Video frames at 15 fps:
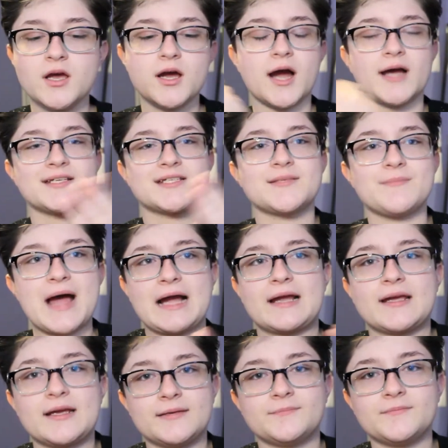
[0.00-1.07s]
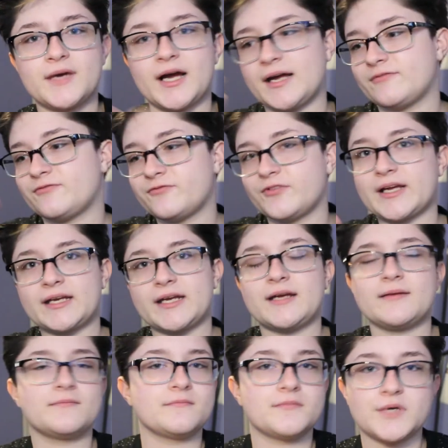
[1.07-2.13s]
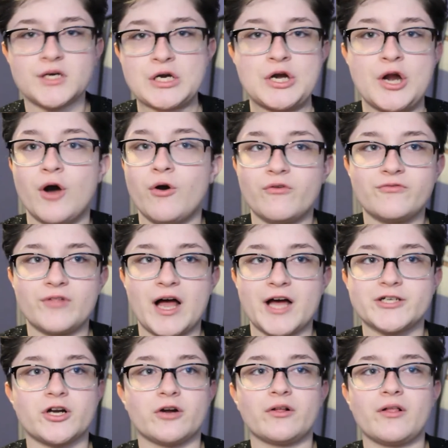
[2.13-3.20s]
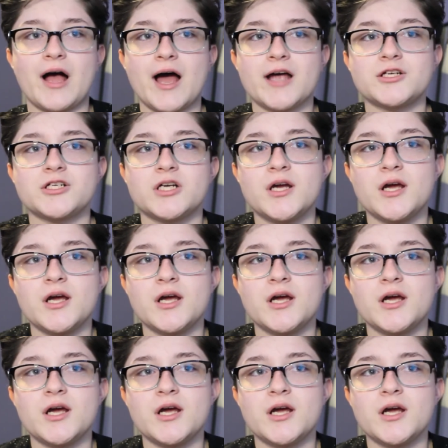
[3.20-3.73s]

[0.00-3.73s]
I smack it, I flick it, no flash on clash.